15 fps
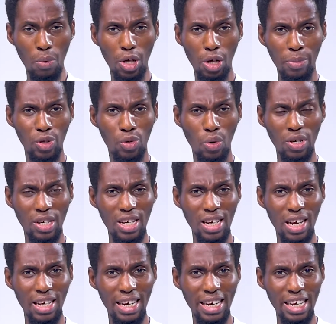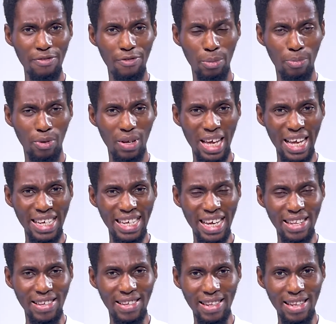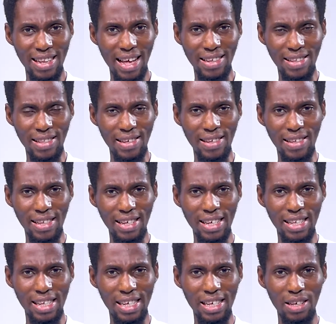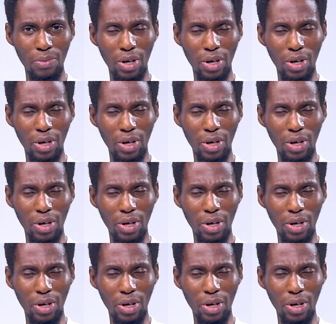we're going to be touching on Liverpool against Leicester City.